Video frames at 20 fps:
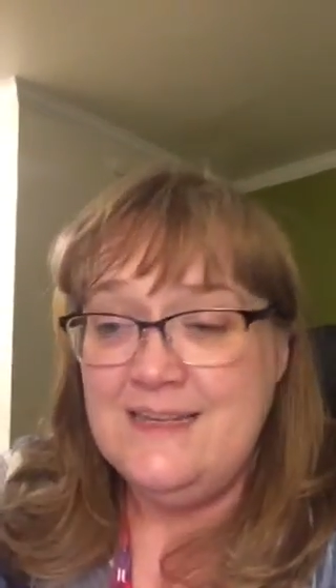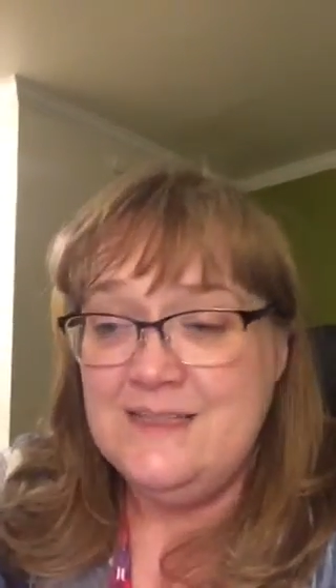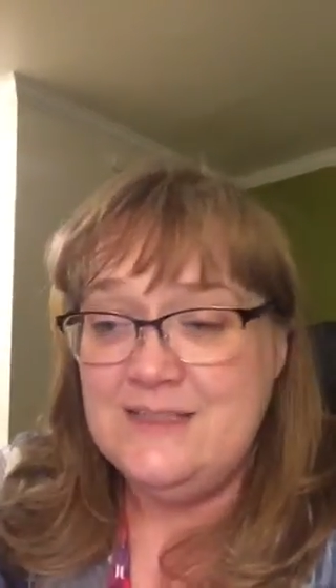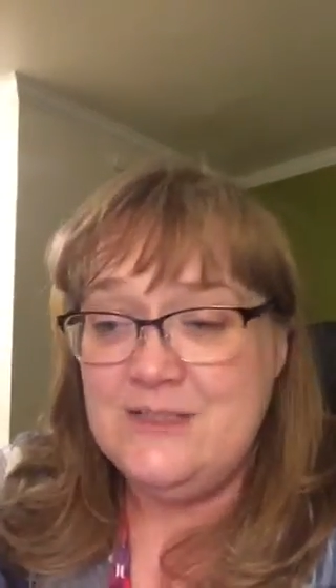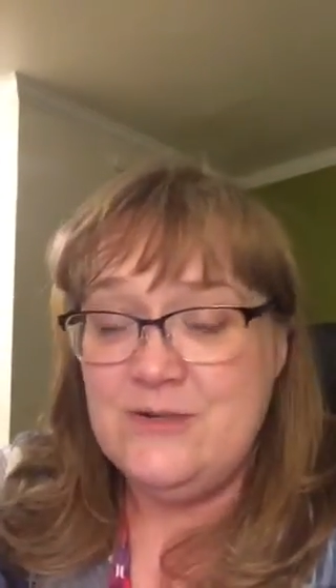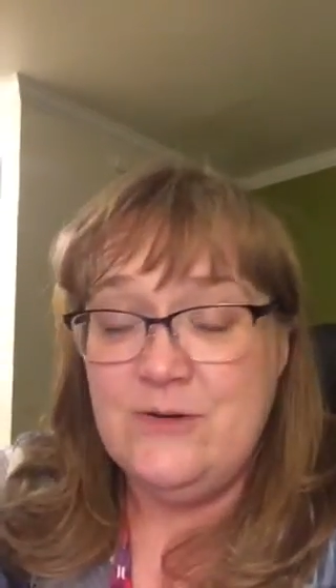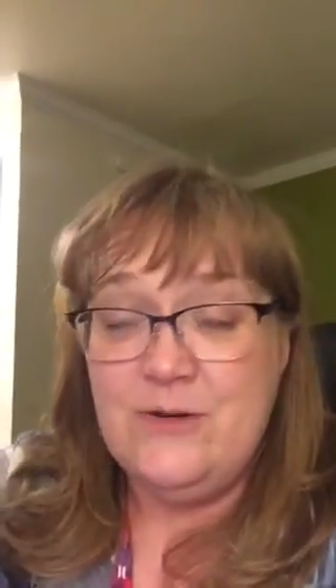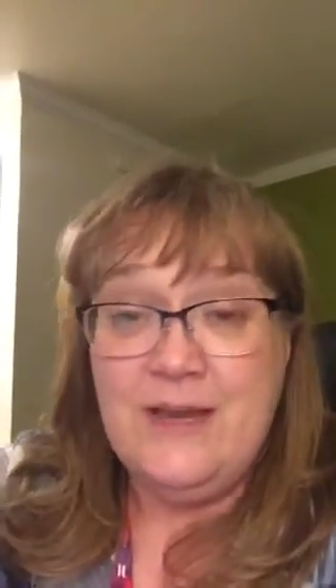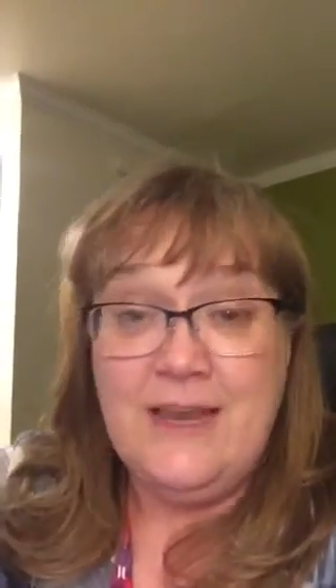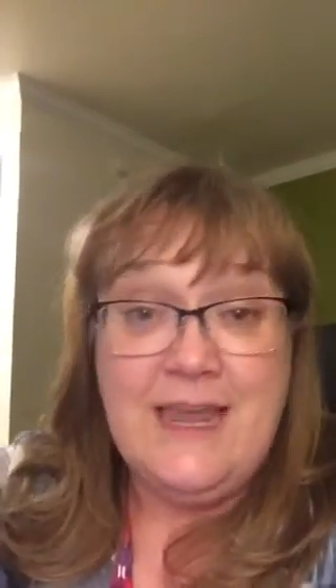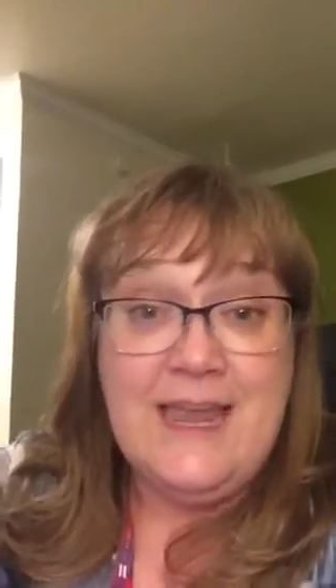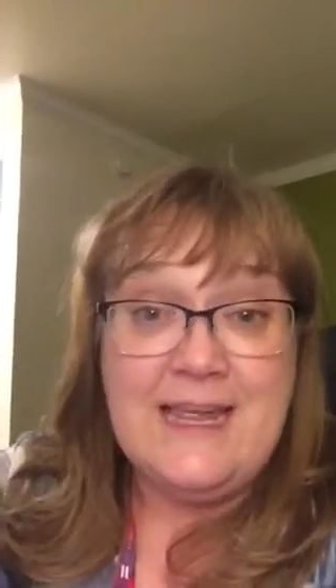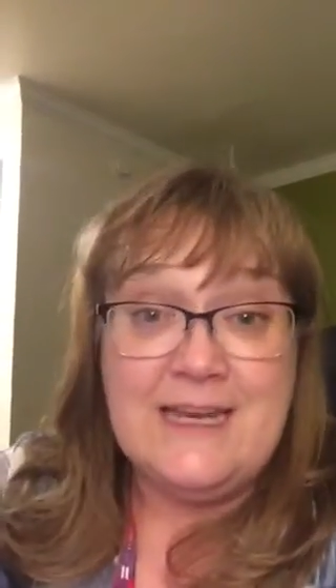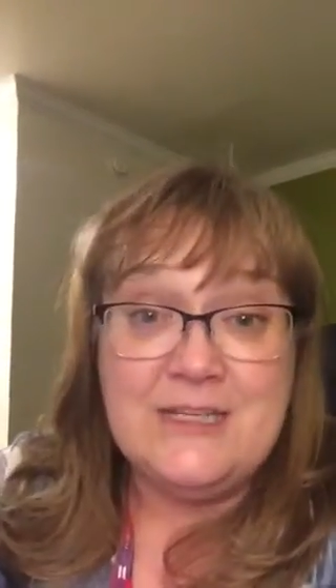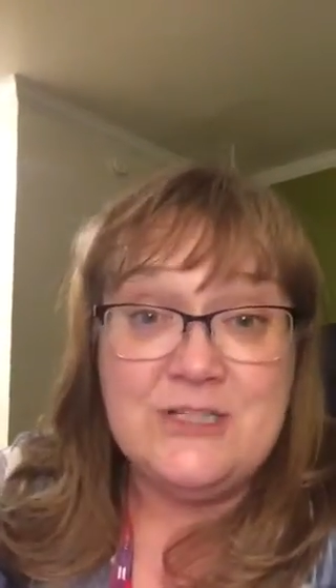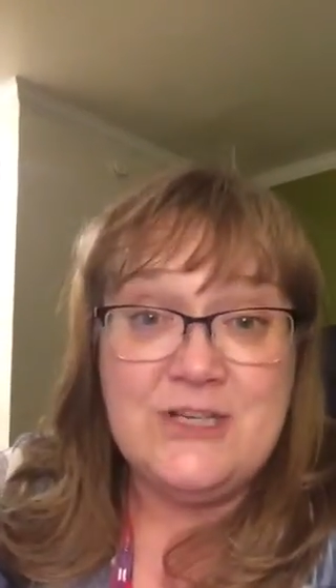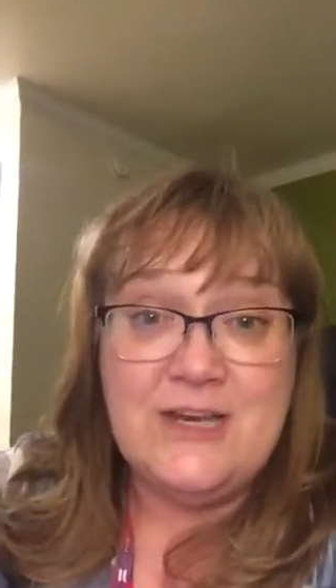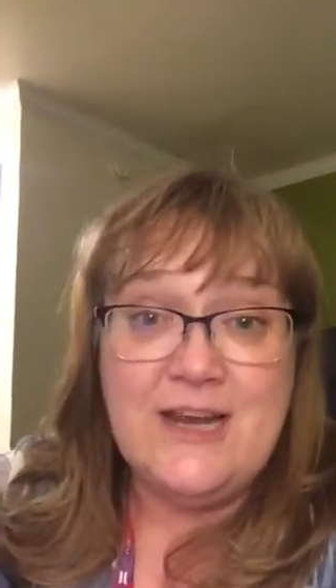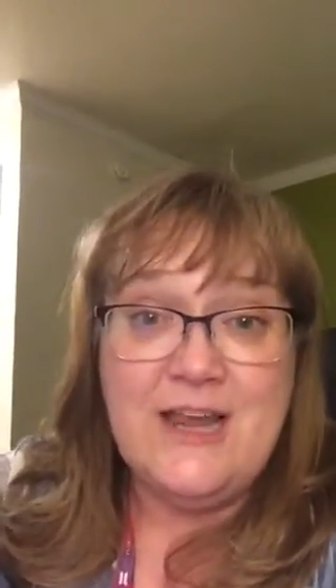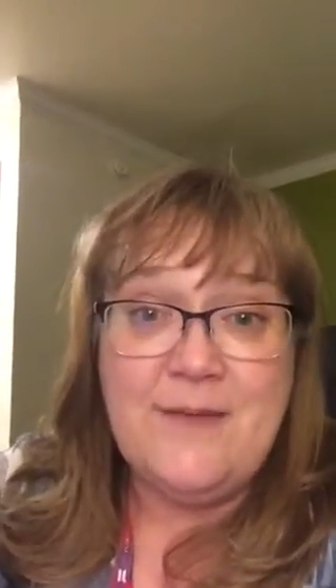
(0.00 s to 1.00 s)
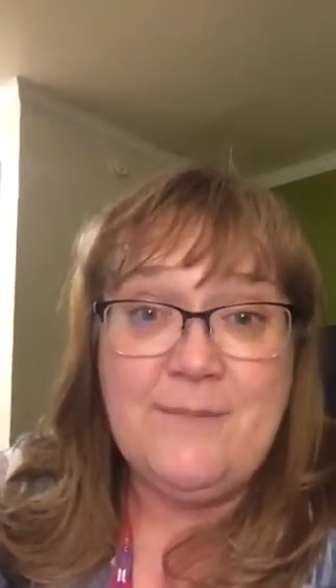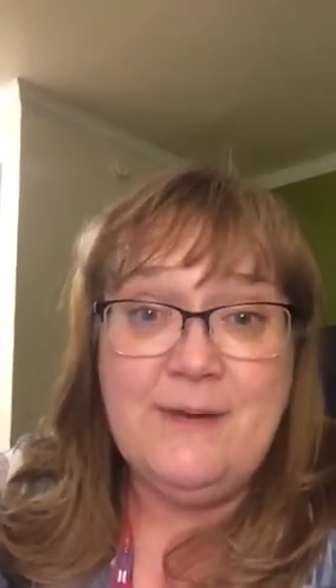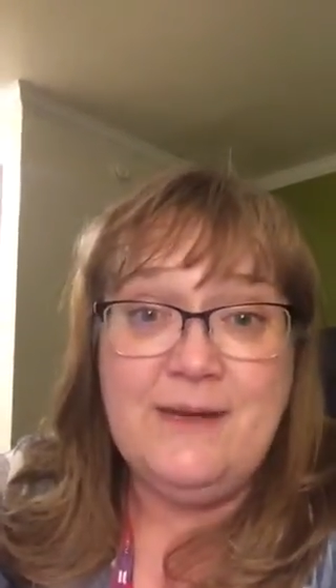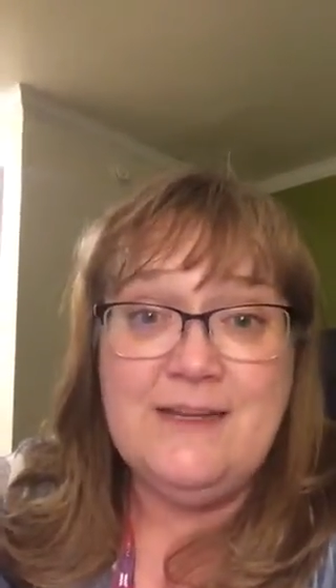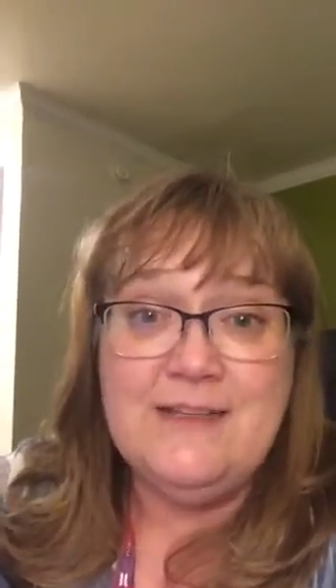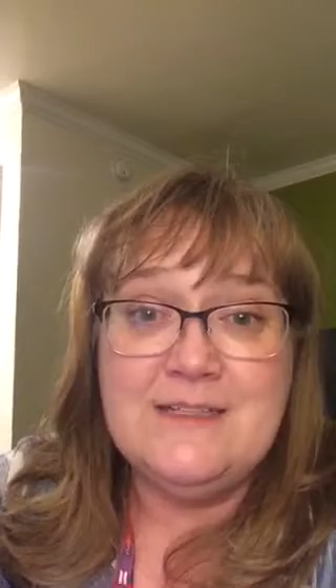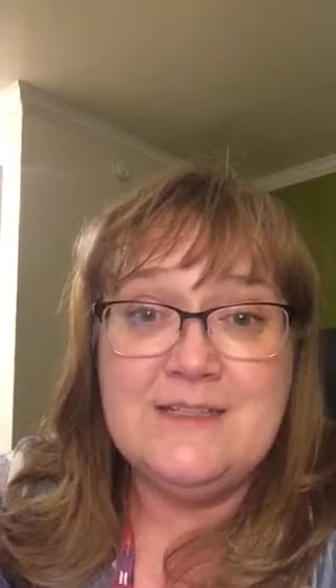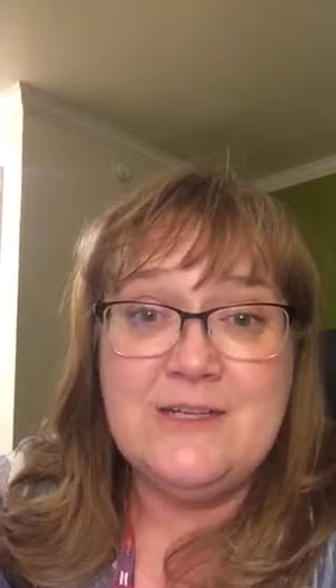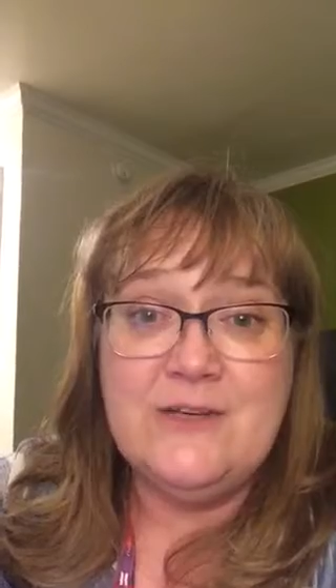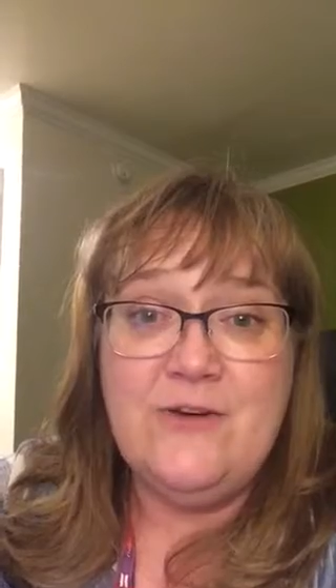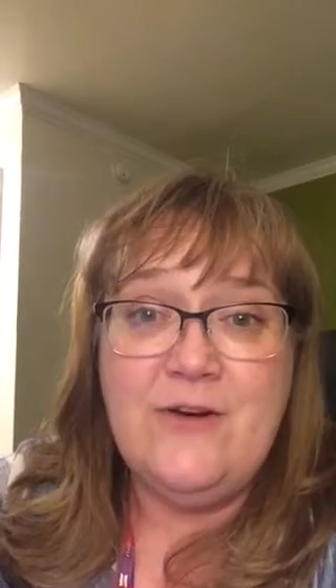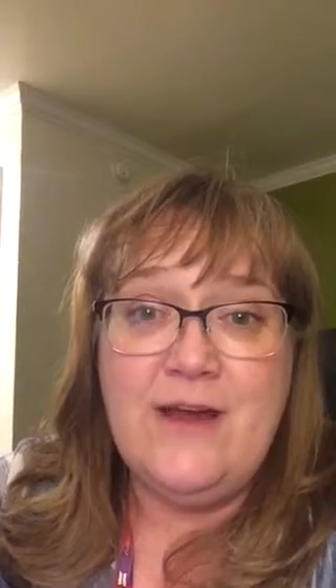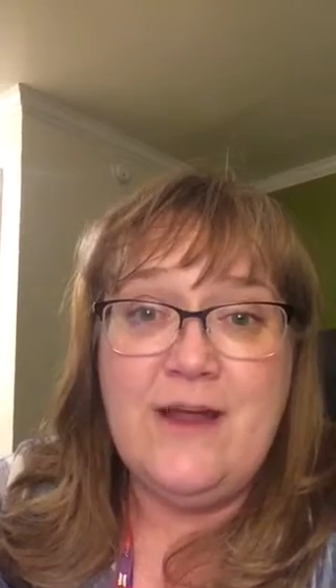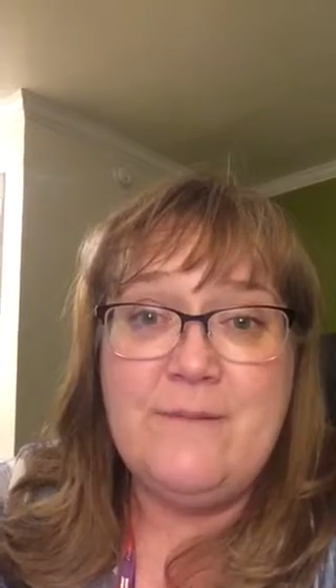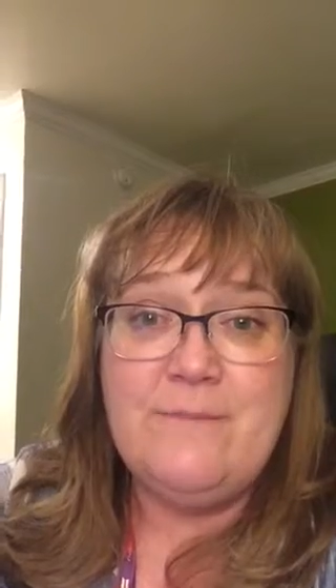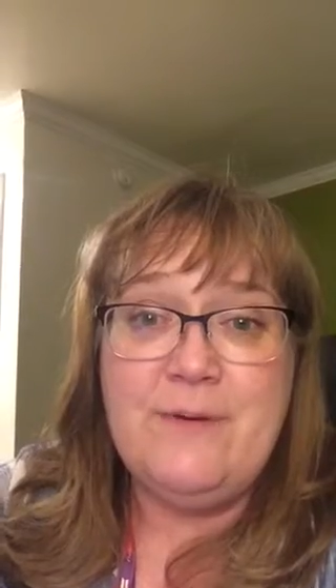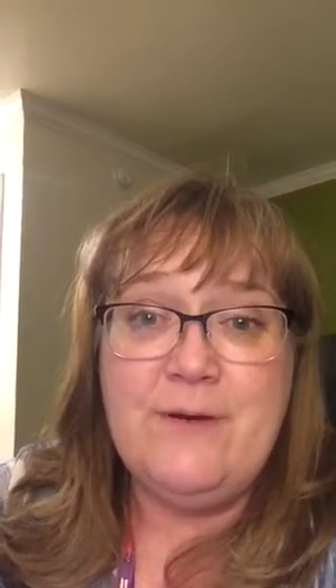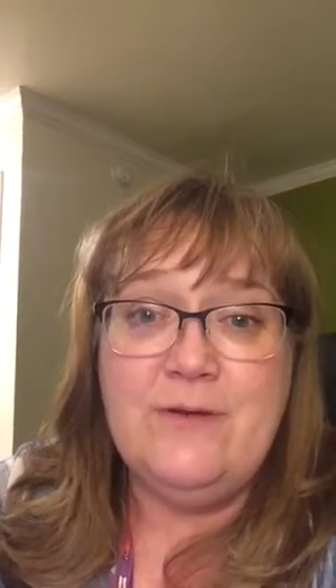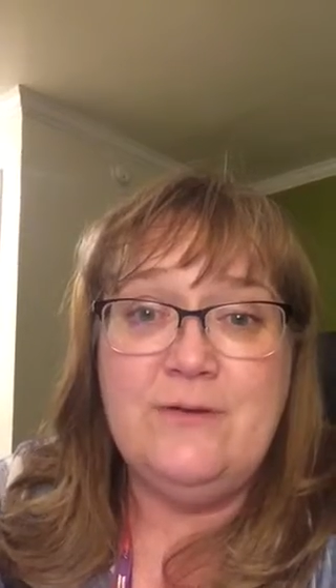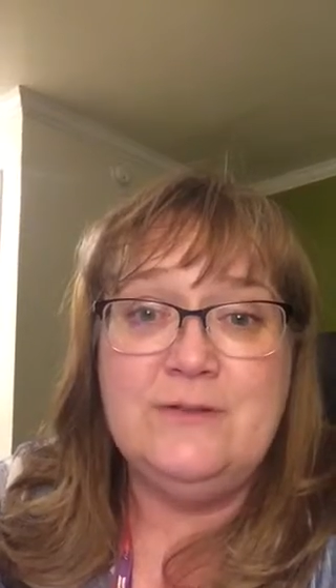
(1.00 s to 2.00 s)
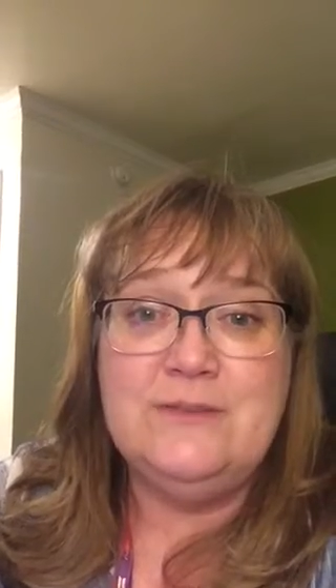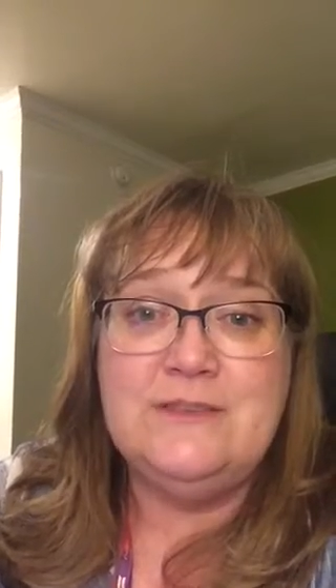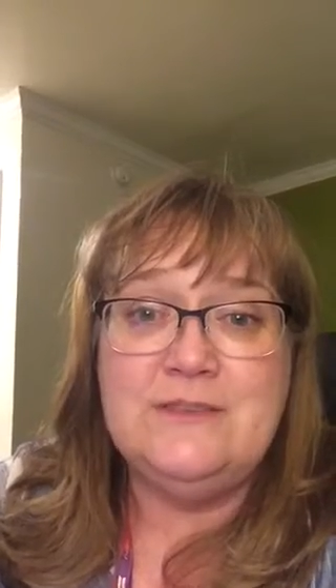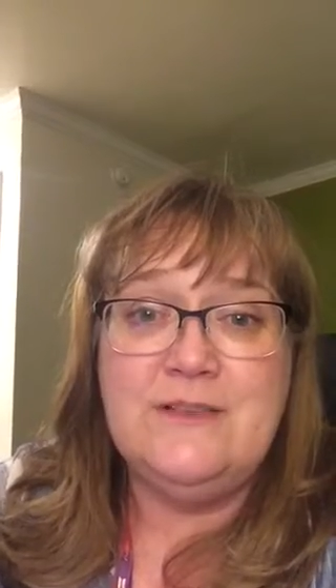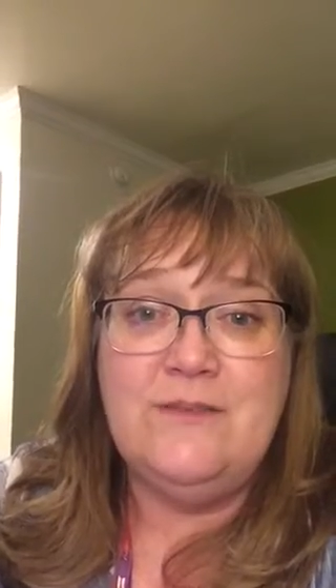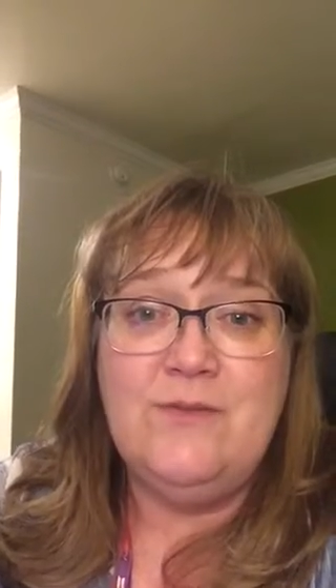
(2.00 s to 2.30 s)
So again, check out my Instagram posts